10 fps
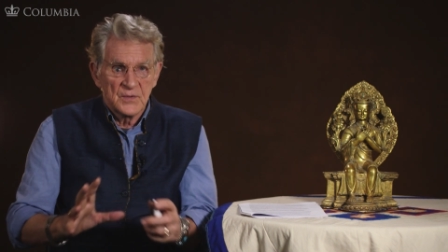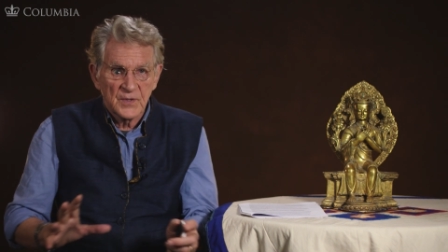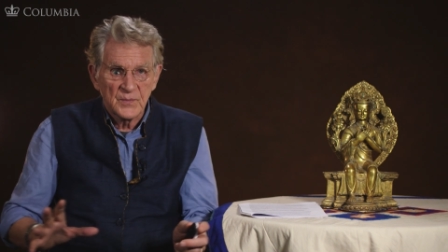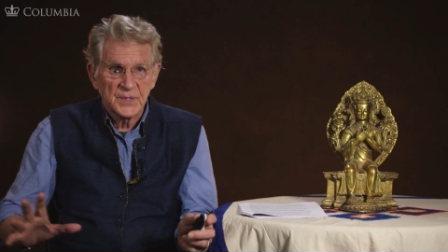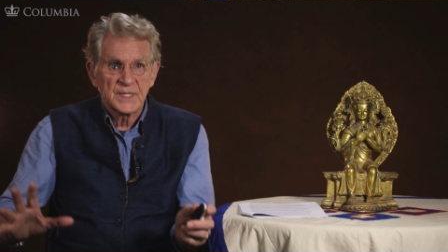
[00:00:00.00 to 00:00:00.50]

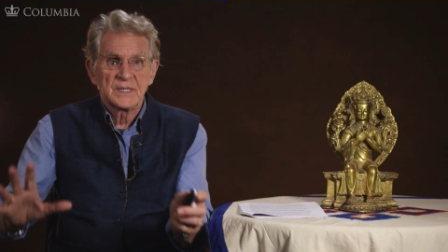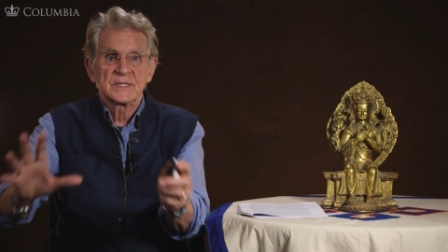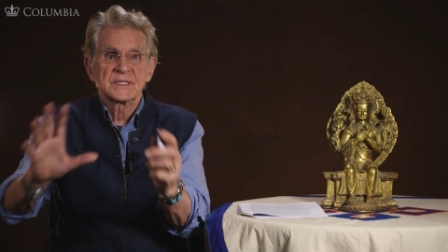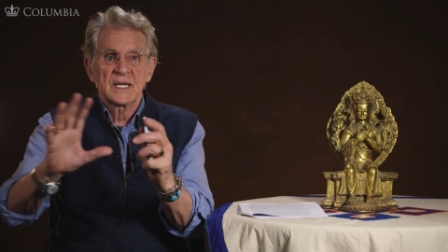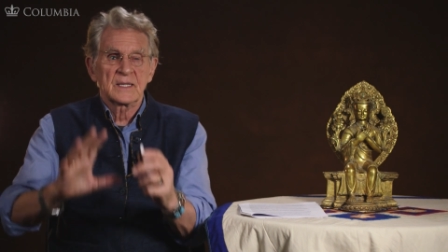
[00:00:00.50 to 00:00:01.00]
from within
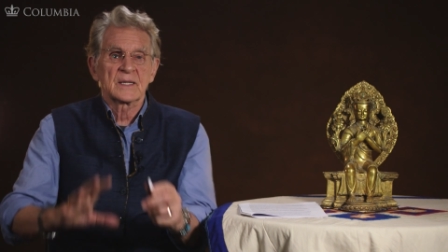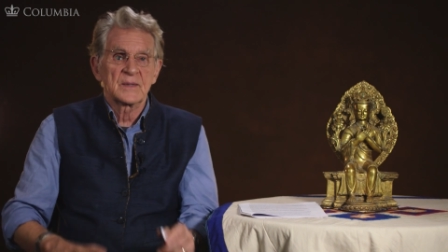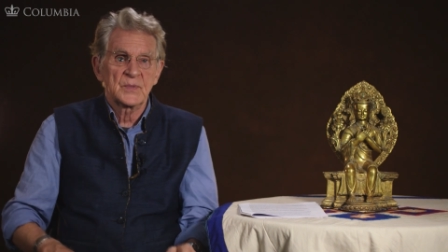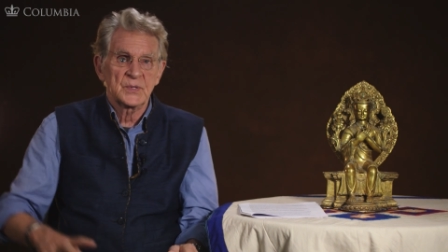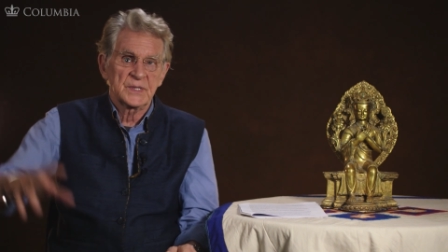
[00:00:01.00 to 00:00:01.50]
the Sangha
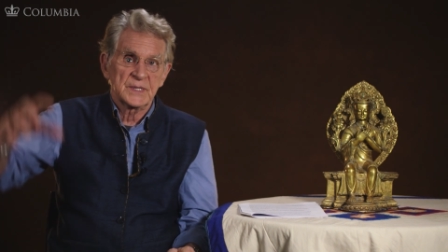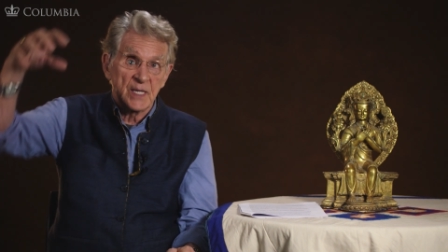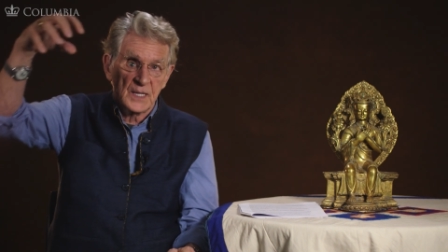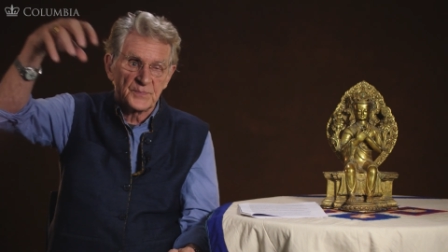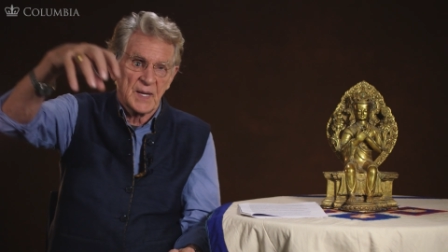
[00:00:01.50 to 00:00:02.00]
community,
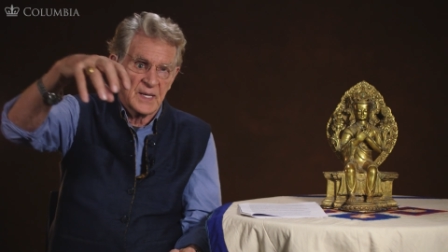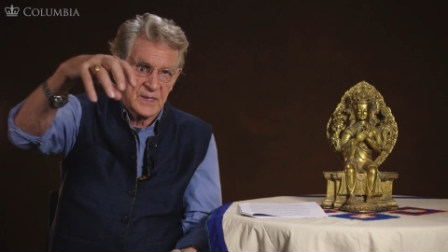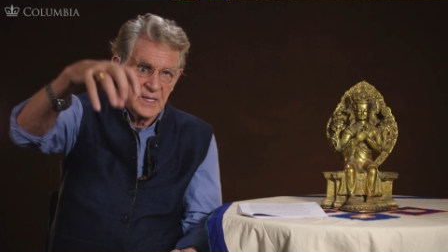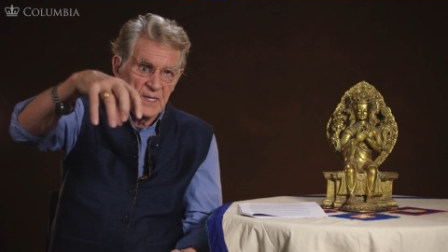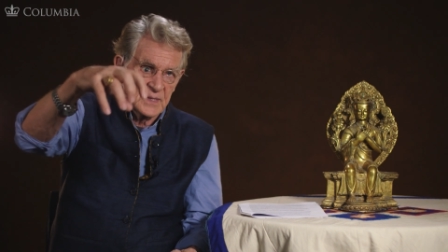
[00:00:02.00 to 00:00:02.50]
not
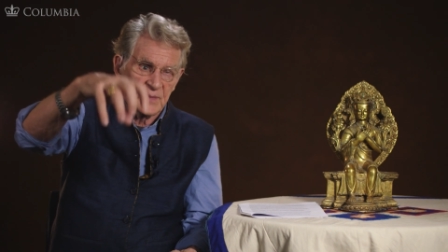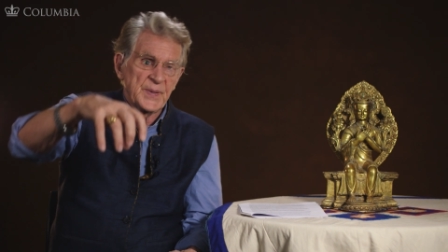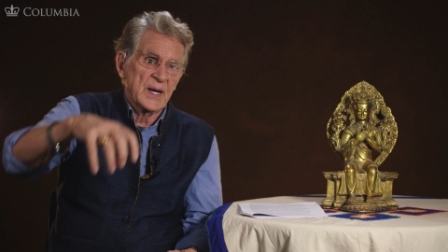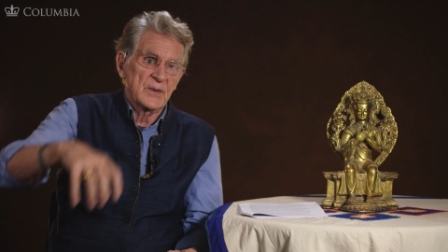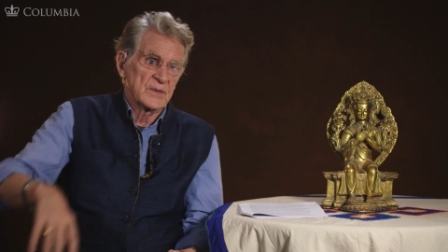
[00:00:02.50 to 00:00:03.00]
by the
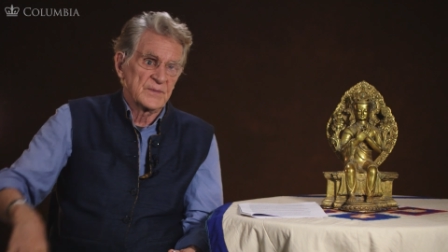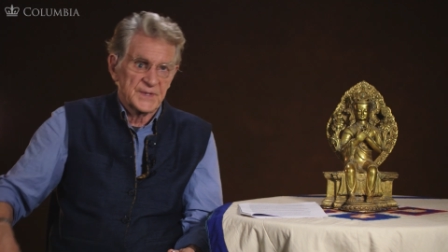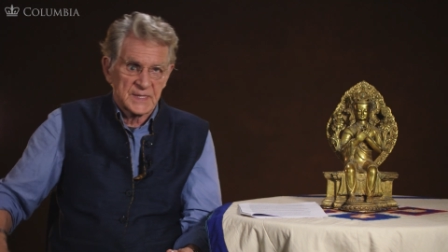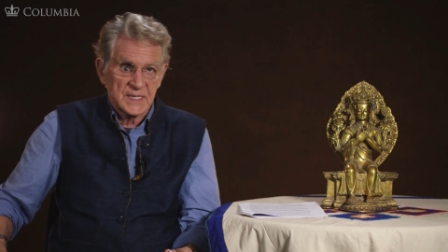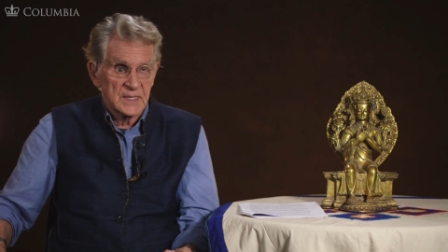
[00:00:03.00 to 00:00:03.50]
power of
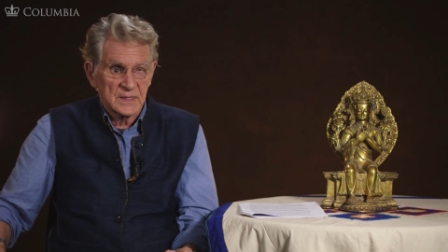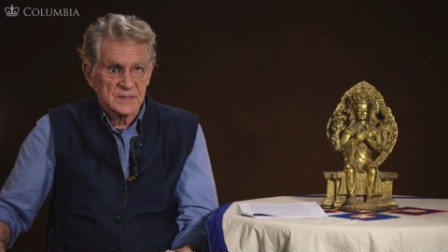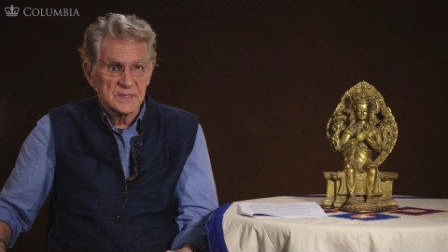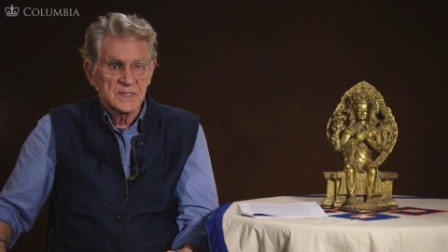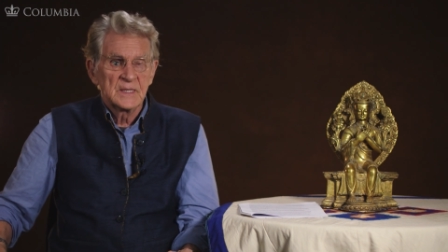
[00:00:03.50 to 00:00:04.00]
the
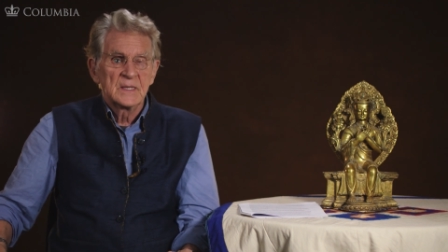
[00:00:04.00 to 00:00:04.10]
kings.